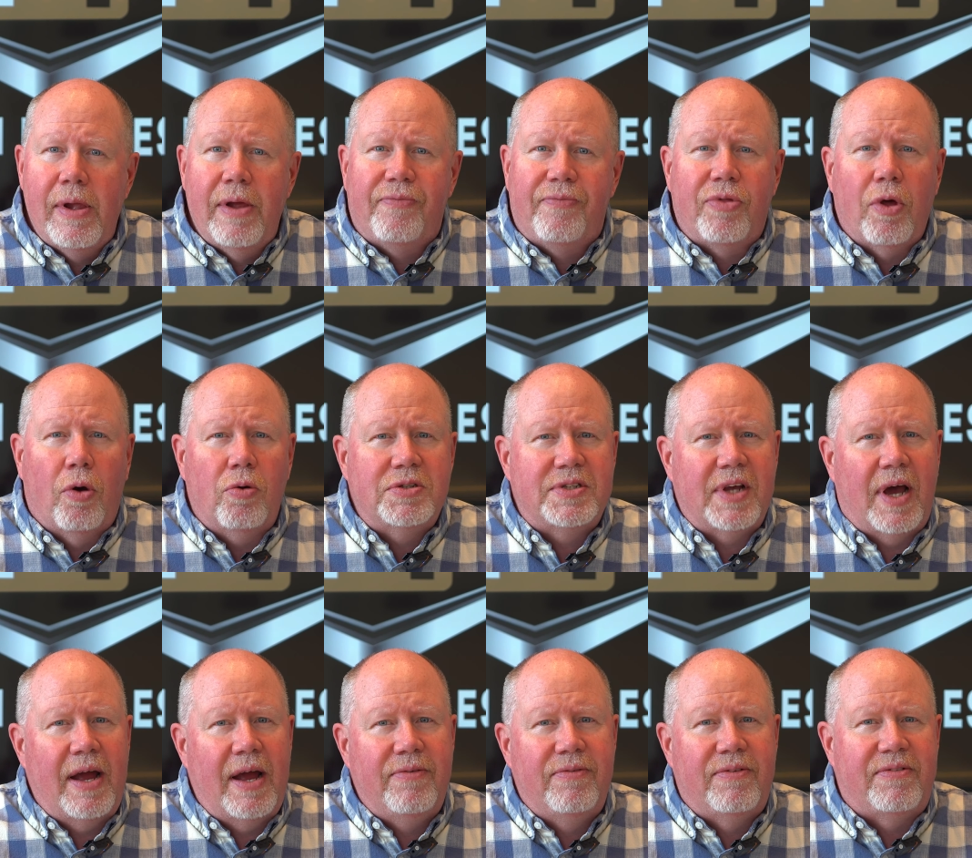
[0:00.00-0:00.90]
If those
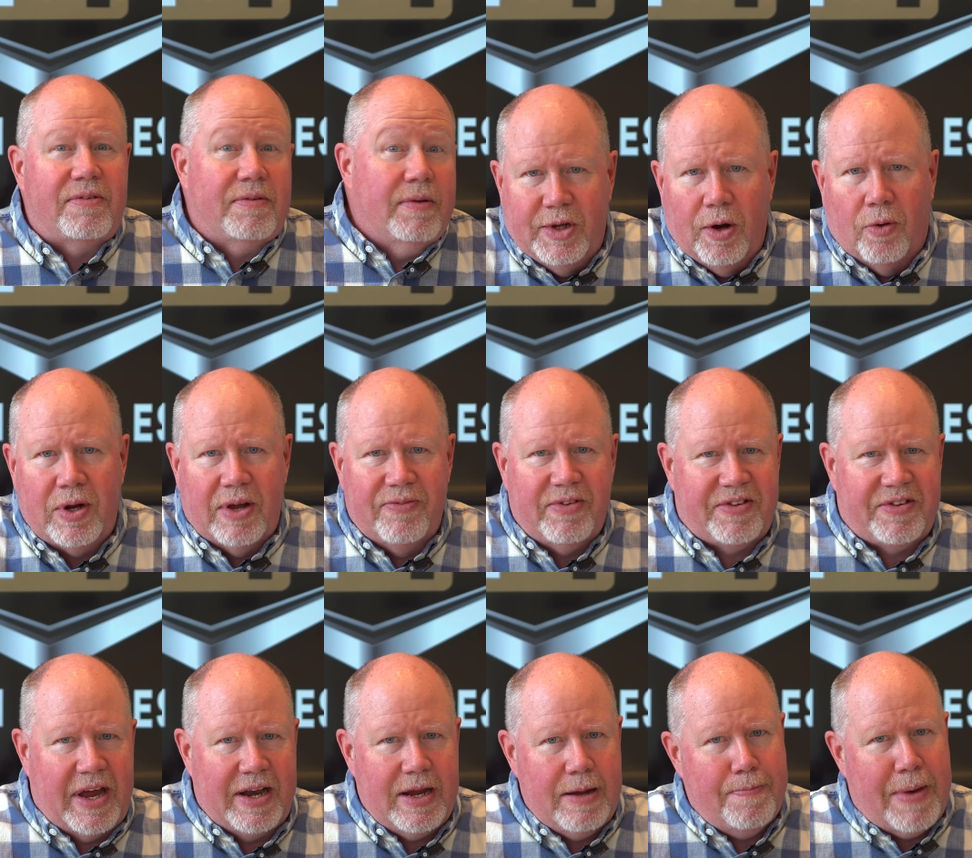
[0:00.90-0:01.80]
signs don't give us
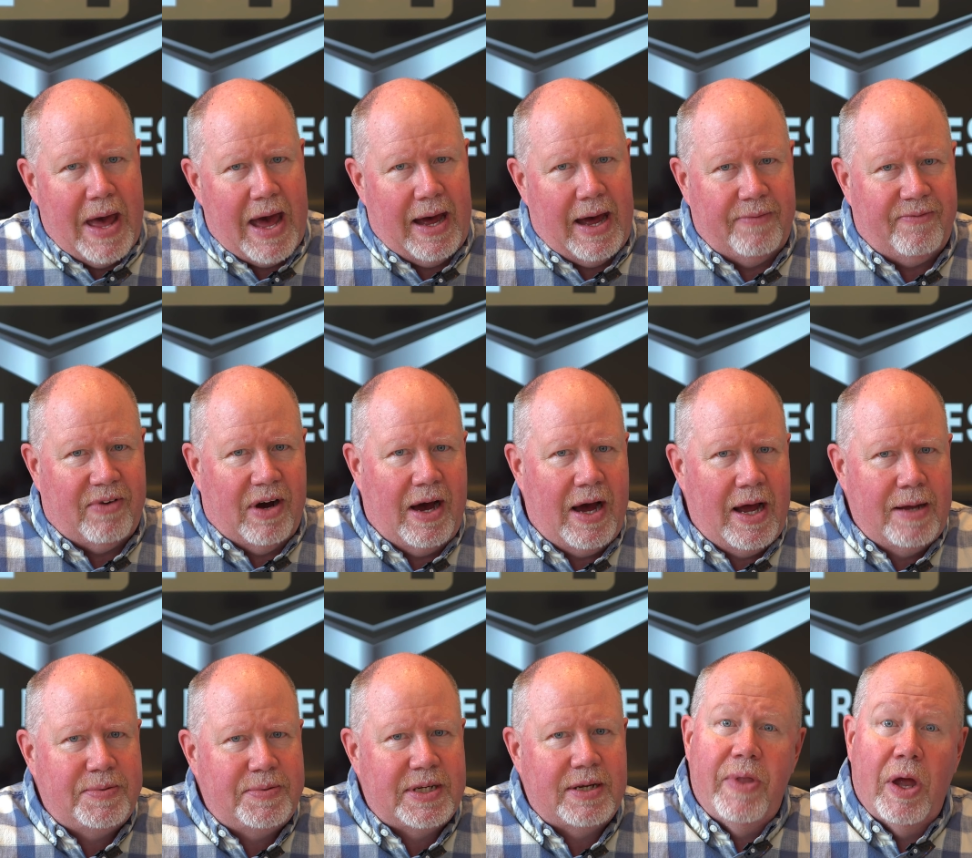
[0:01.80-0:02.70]
any bad vibes,